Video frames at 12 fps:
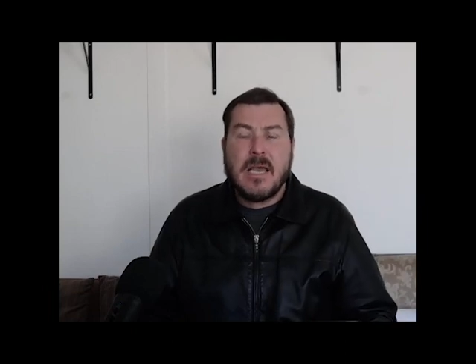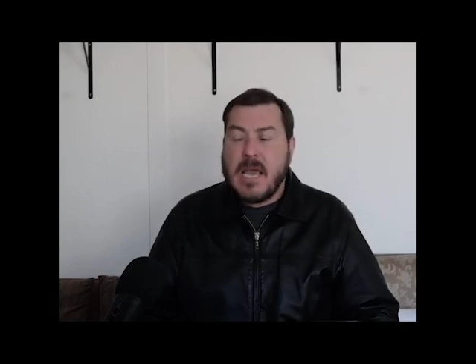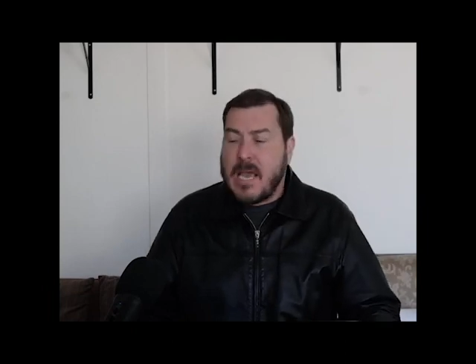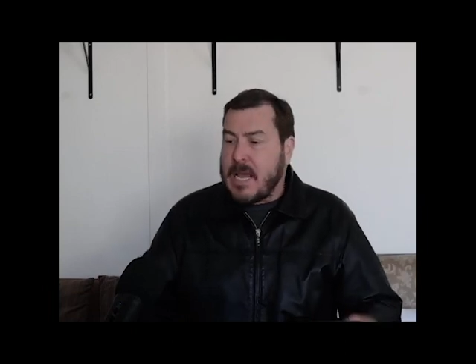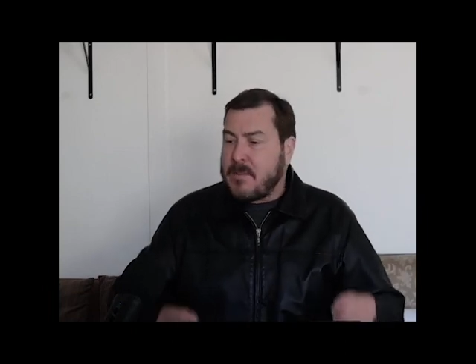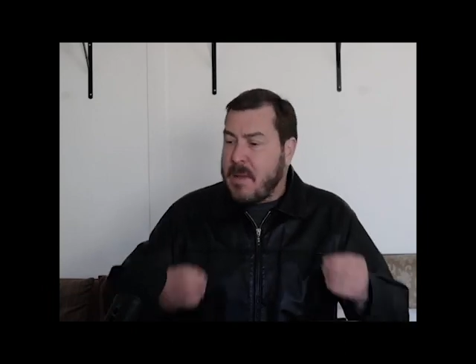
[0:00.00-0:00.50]

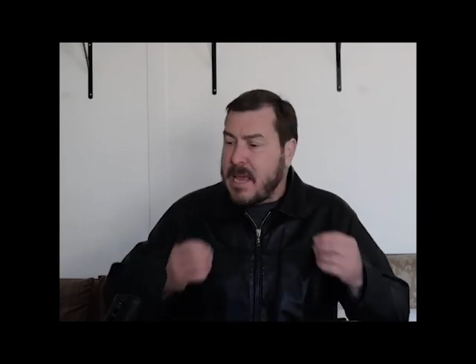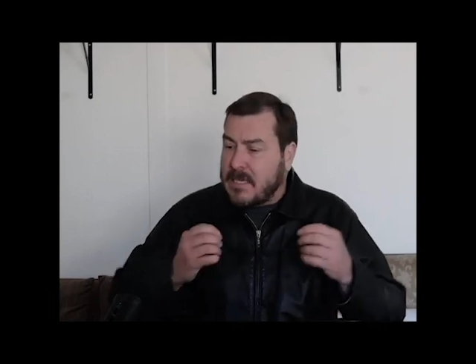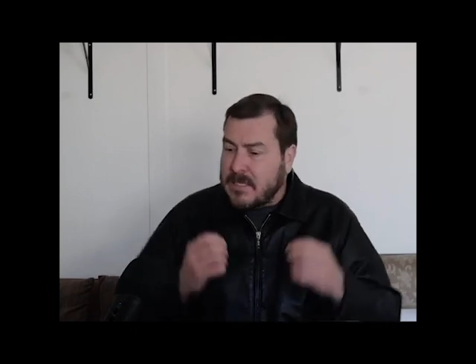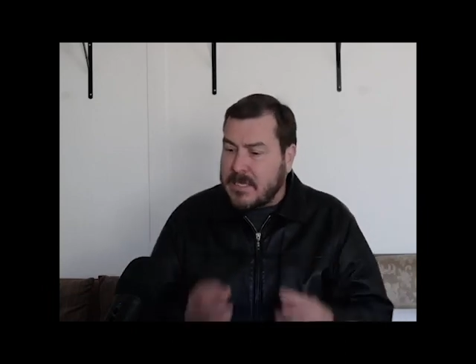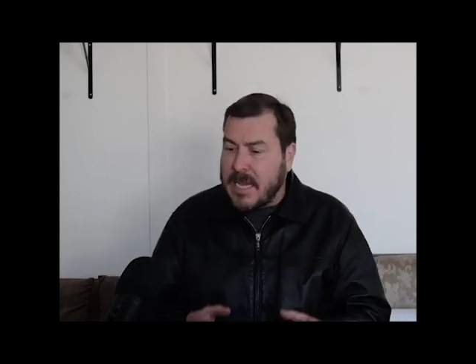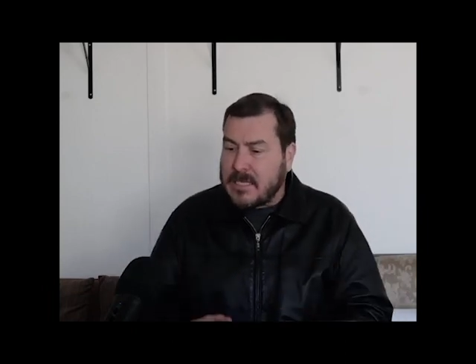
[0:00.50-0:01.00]
It makes
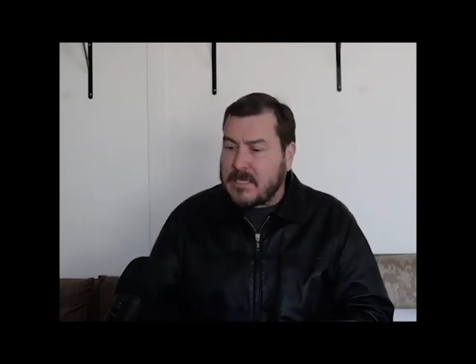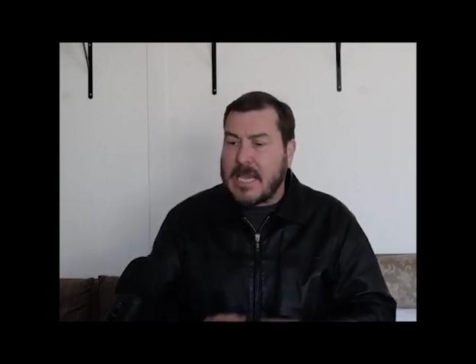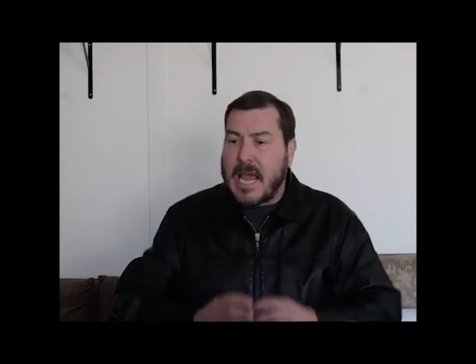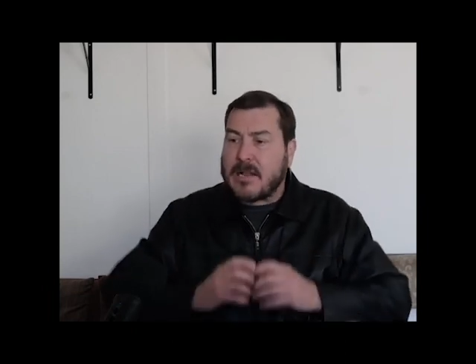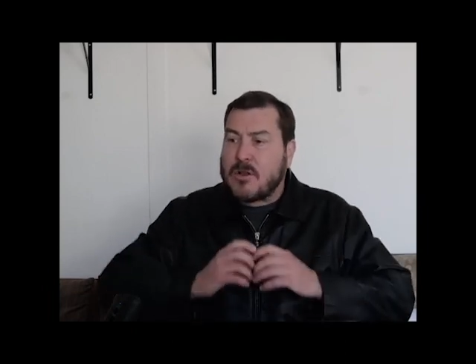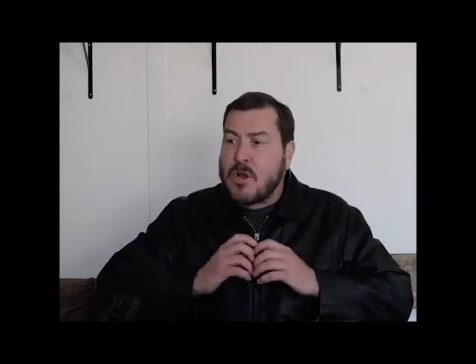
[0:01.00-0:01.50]
sense
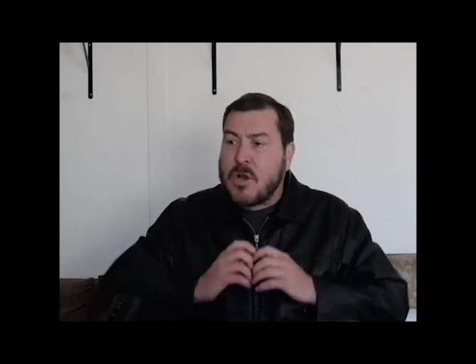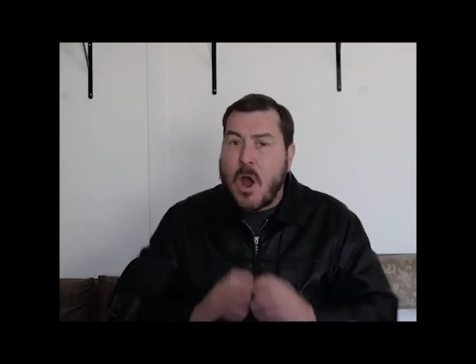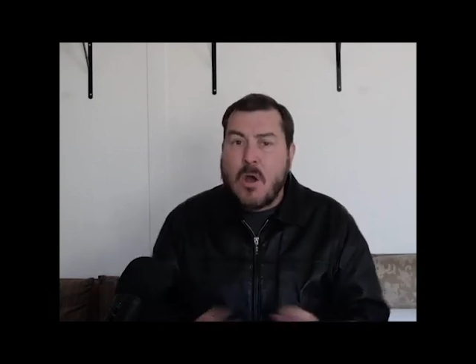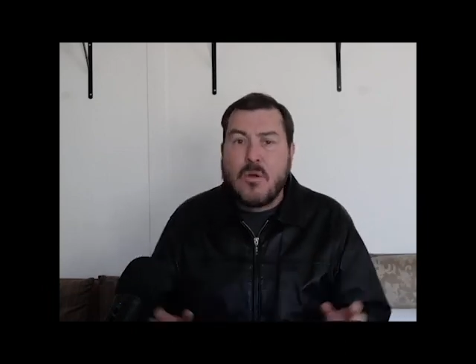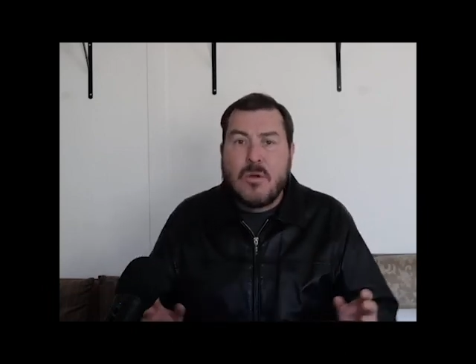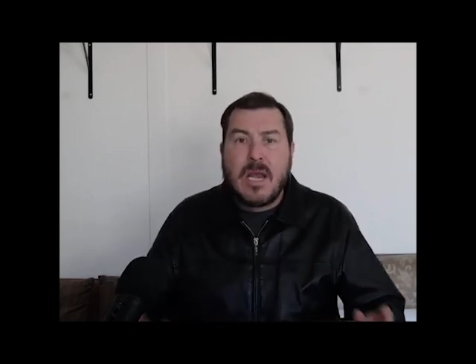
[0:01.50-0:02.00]
at
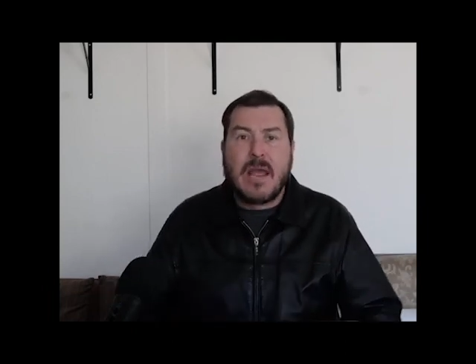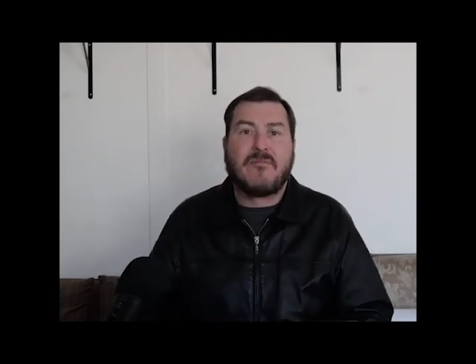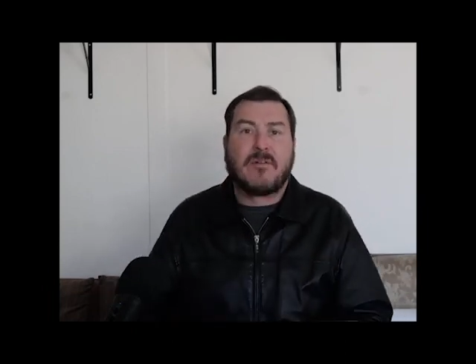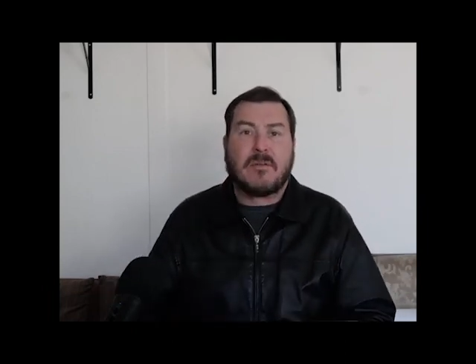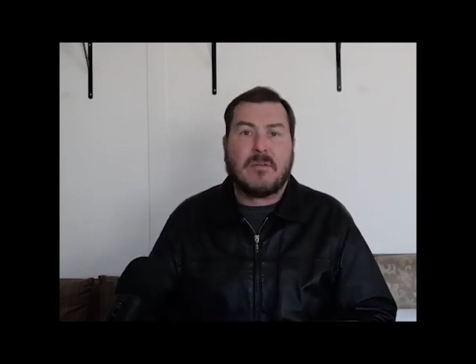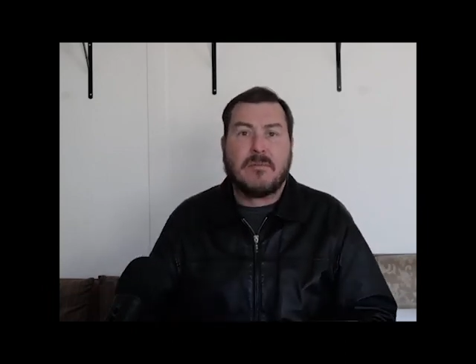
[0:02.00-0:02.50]
no
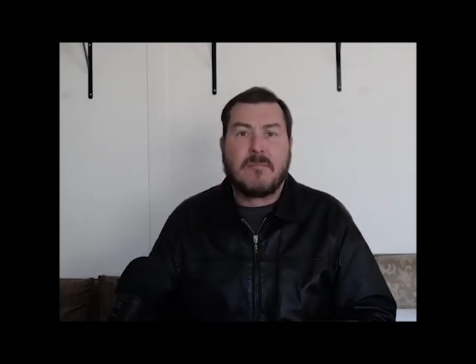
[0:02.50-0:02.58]
level.